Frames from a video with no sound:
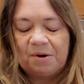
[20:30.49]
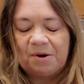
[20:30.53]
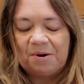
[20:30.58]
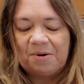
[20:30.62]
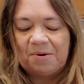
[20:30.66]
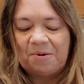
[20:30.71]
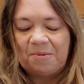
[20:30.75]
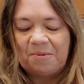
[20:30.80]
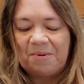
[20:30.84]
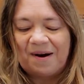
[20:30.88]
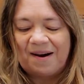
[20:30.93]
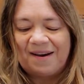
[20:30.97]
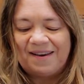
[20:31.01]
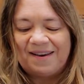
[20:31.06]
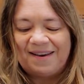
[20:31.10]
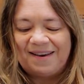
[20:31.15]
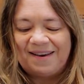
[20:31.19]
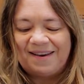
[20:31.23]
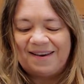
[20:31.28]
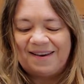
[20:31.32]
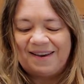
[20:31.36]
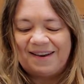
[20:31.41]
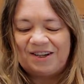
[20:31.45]
Hawaii,
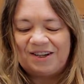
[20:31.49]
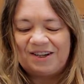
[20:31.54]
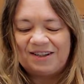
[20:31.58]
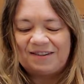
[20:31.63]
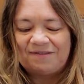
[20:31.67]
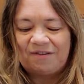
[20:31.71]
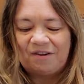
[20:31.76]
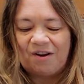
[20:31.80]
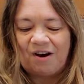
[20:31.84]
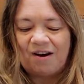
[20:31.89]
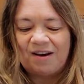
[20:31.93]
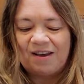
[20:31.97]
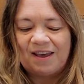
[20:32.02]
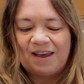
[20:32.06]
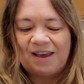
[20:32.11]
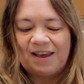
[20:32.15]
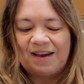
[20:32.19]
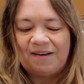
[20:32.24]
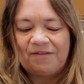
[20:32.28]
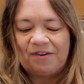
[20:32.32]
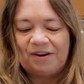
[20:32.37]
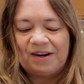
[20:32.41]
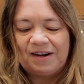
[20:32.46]
and she's vlogging
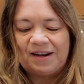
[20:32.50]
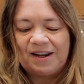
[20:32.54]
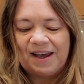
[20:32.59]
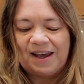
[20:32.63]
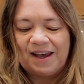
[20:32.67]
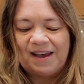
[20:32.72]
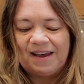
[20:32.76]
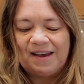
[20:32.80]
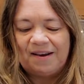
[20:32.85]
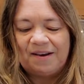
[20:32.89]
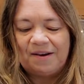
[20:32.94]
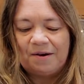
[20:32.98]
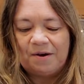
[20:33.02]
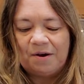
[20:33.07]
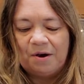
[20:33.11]
every day